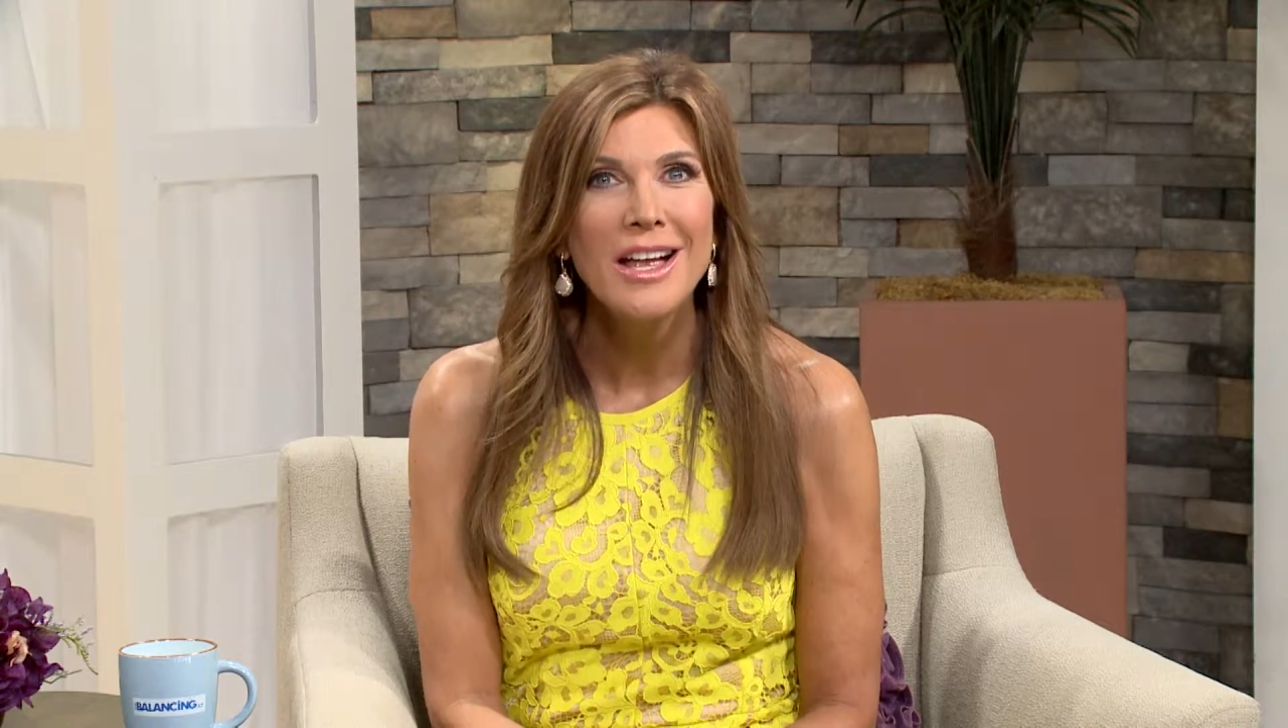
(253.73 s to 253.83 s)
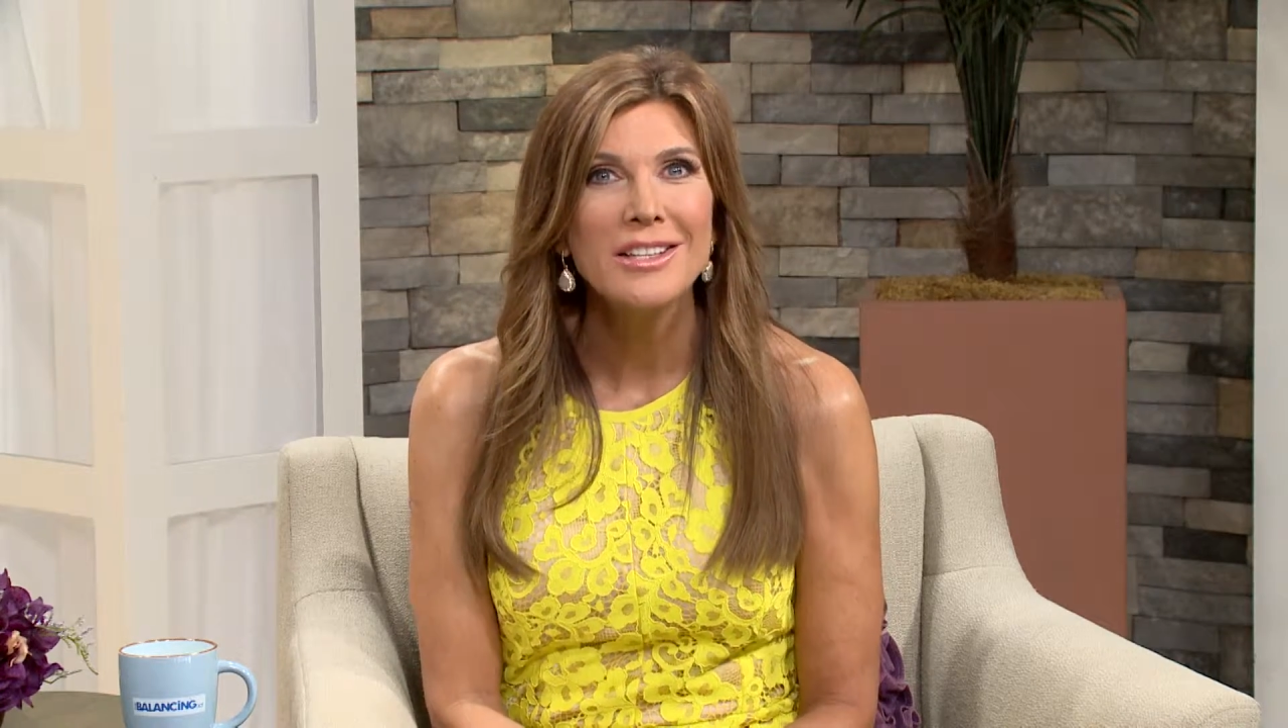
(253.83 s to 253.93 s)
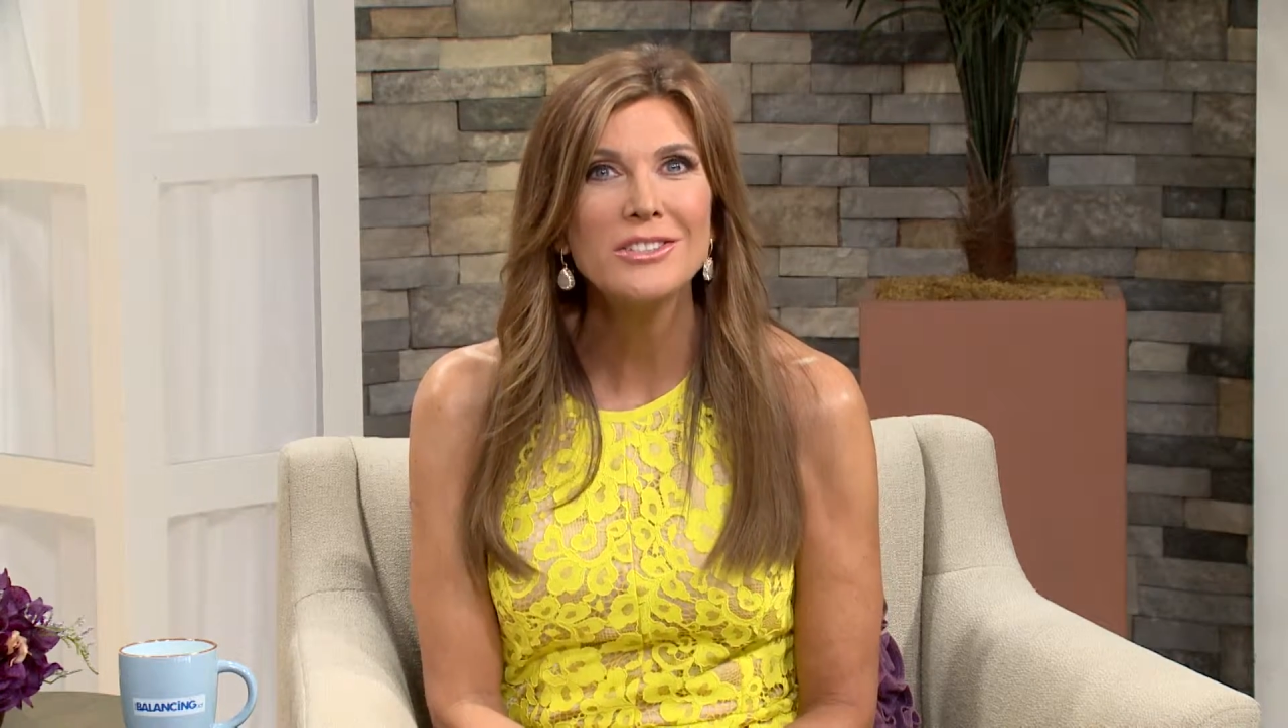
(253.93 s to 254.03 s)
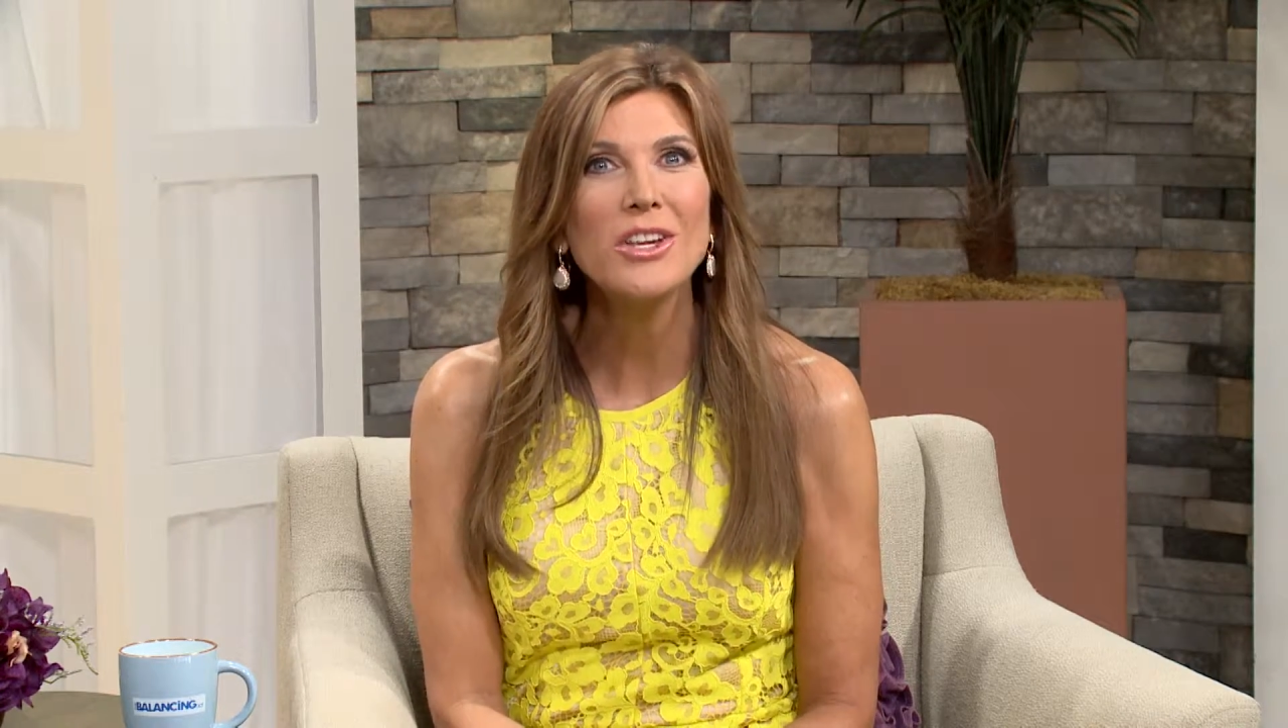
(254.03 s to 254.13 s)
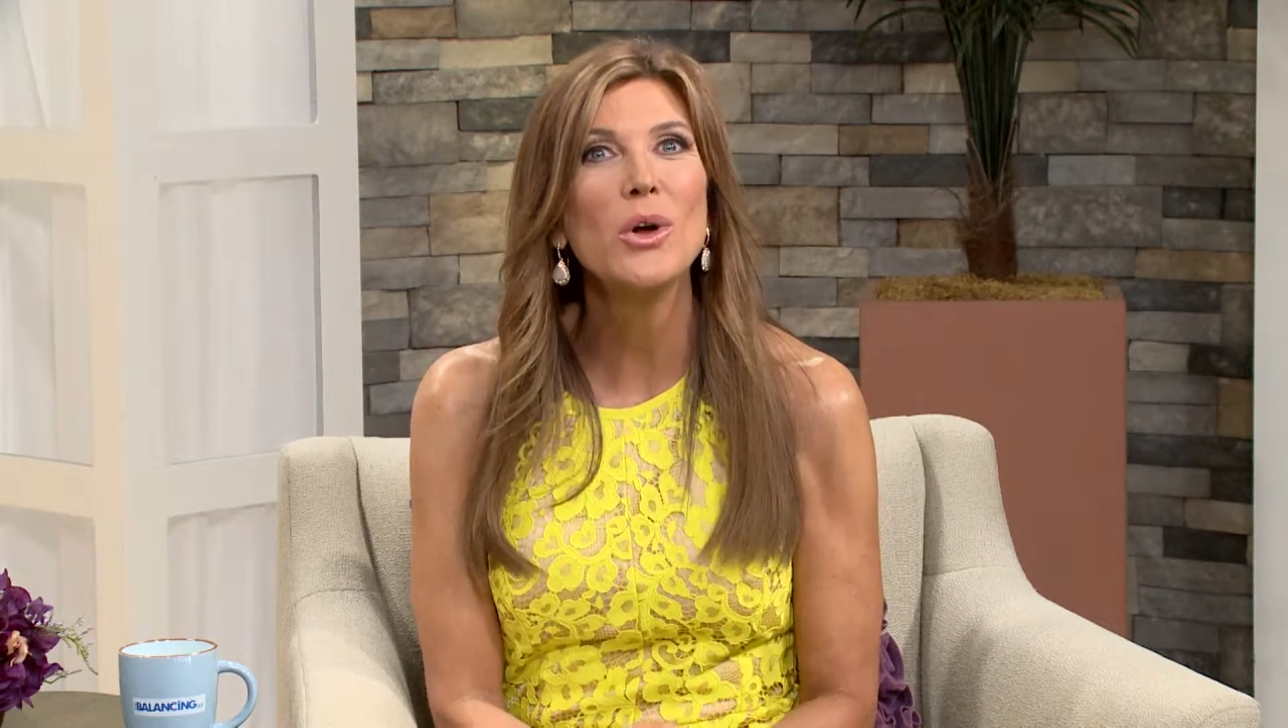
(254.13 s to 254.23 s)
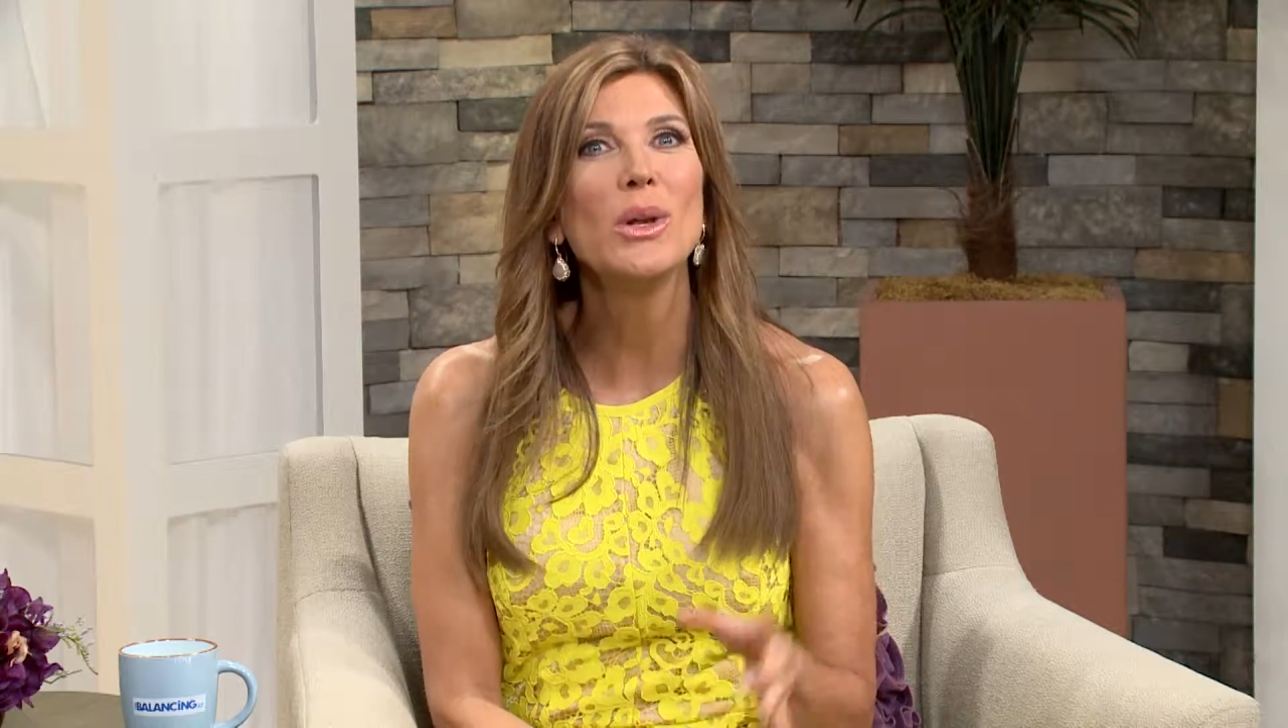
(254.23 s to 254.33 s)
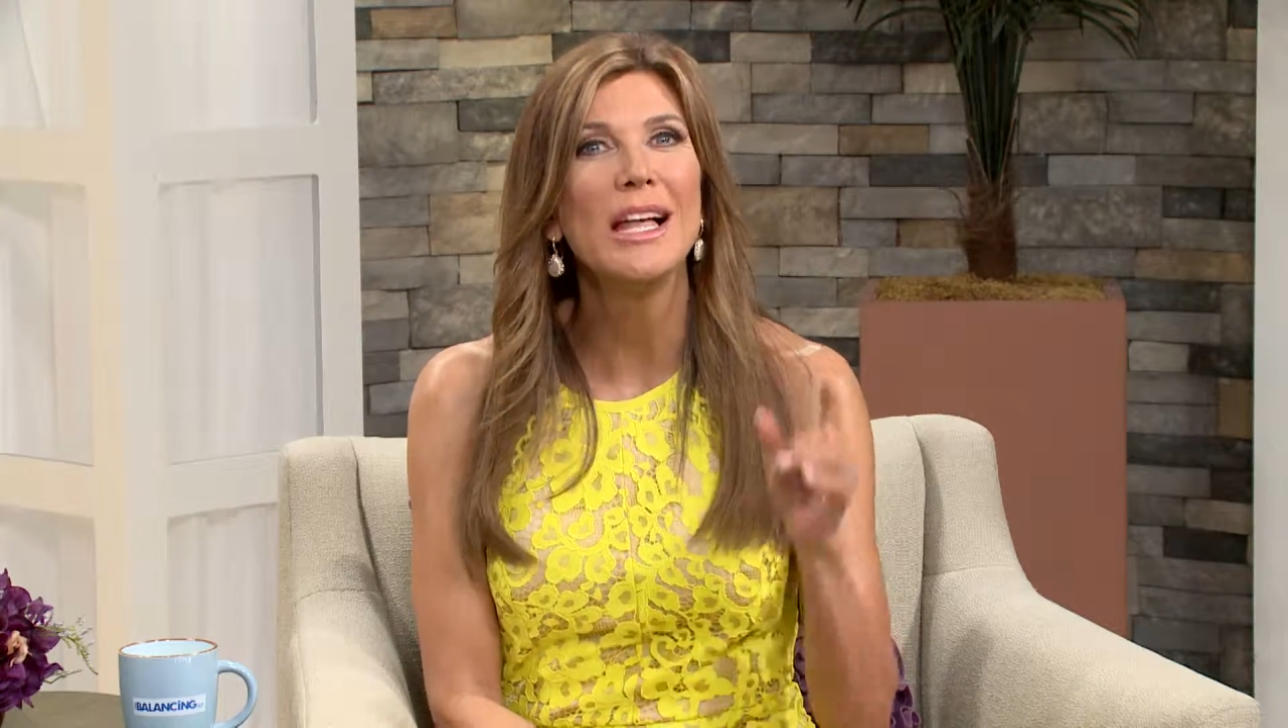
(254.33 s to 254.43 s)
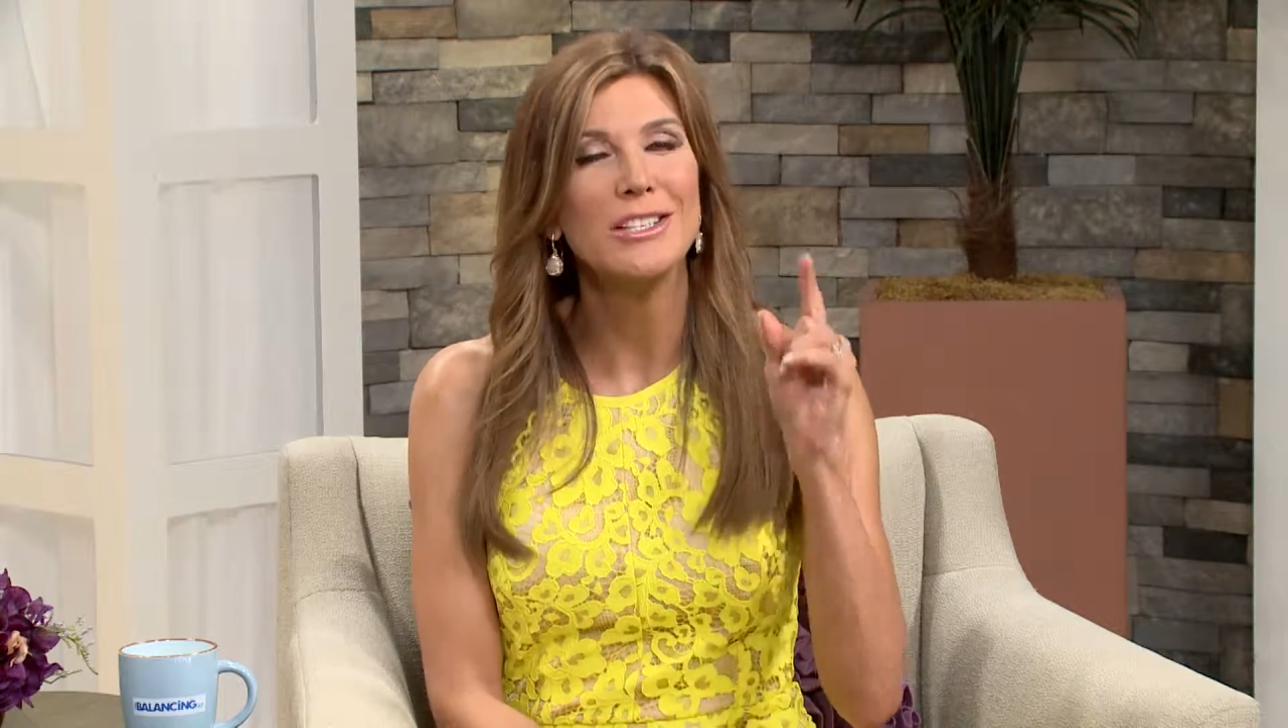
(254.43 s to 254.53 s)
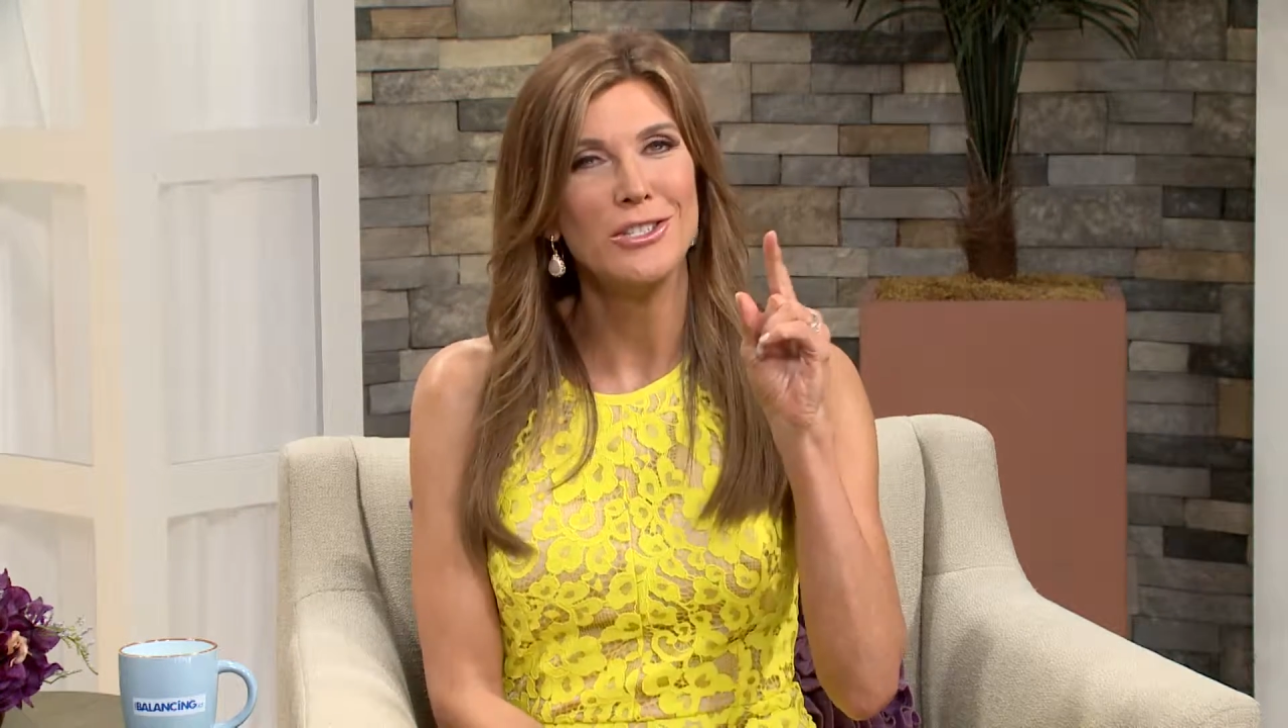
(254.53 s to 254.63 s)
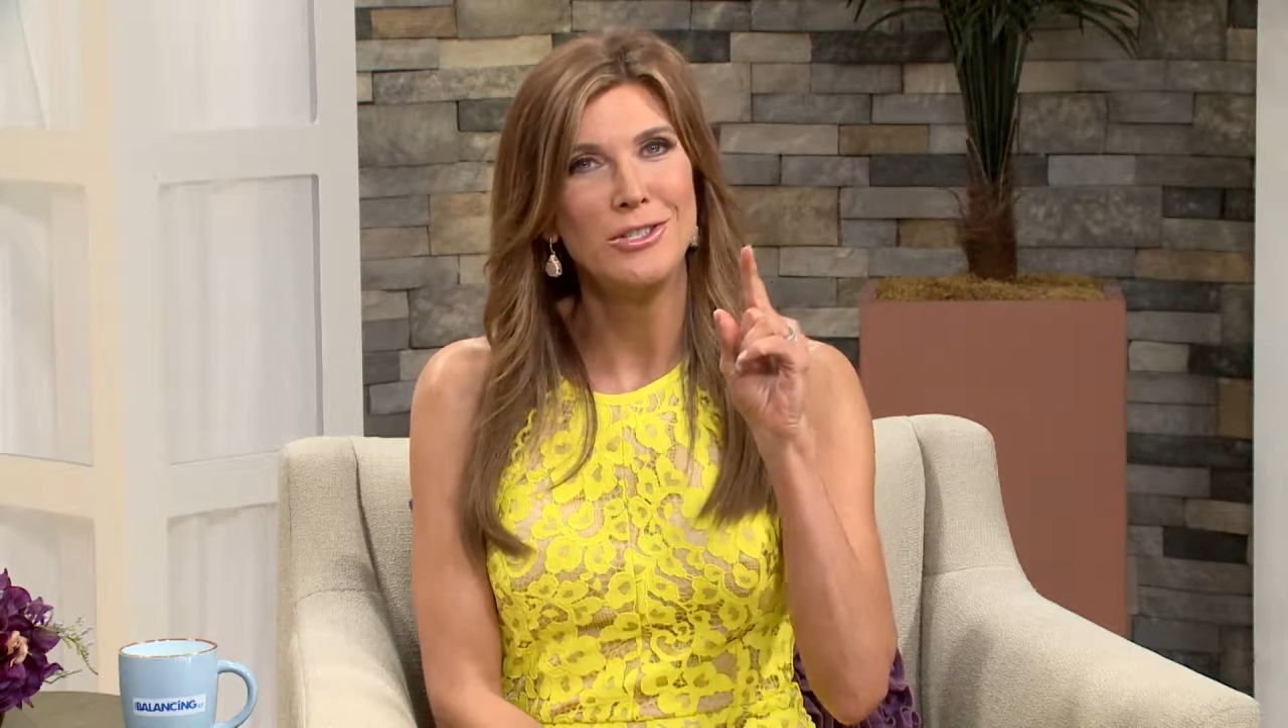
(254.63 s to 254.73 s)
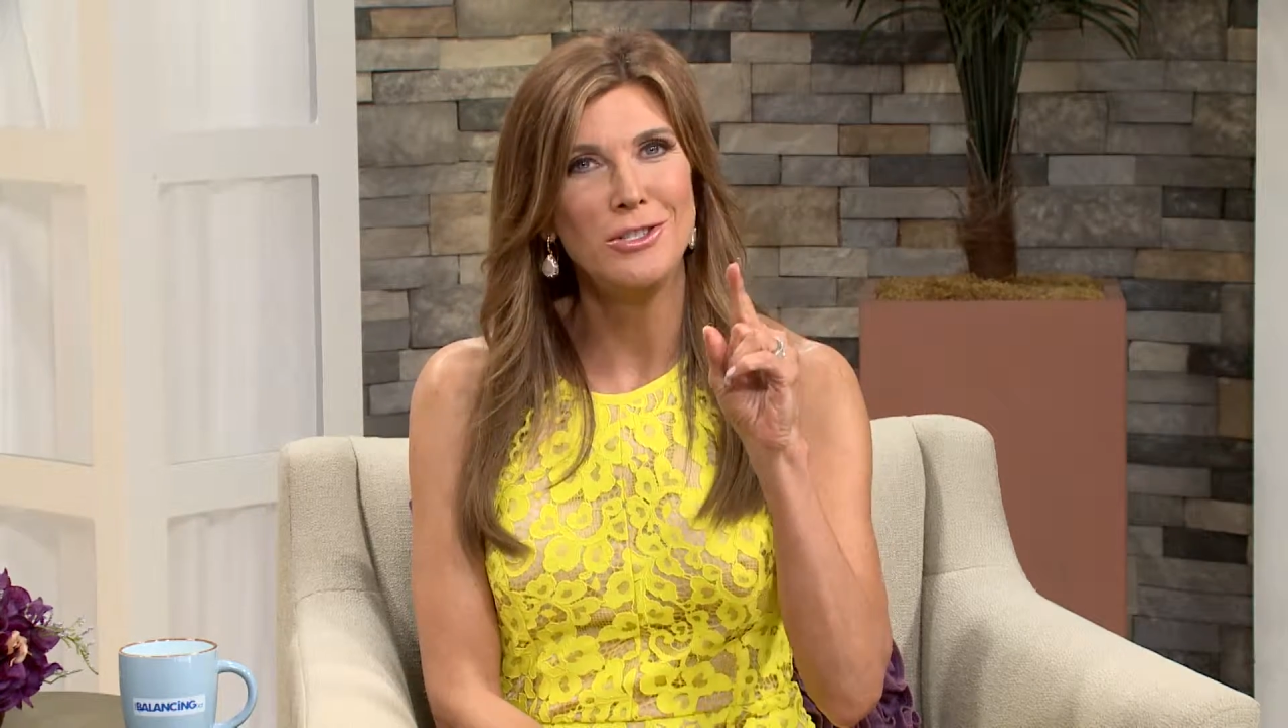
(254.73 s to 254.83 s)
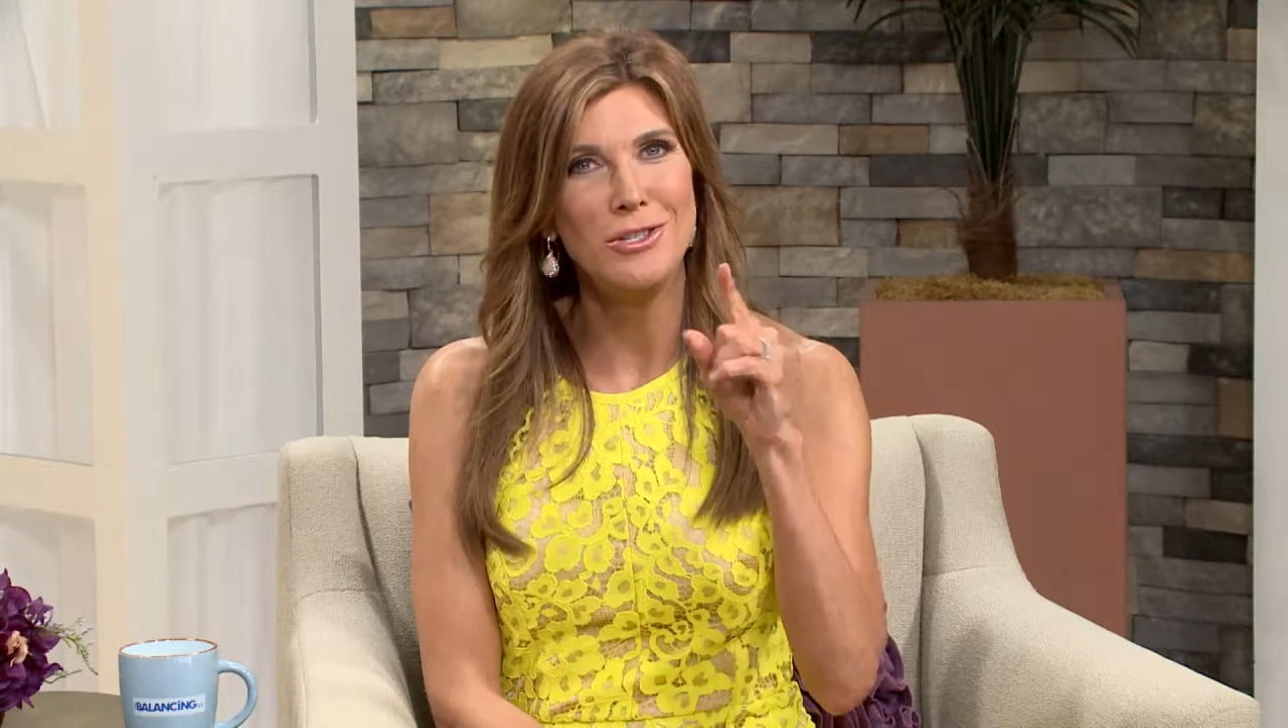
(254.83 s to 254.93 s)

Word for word: So let's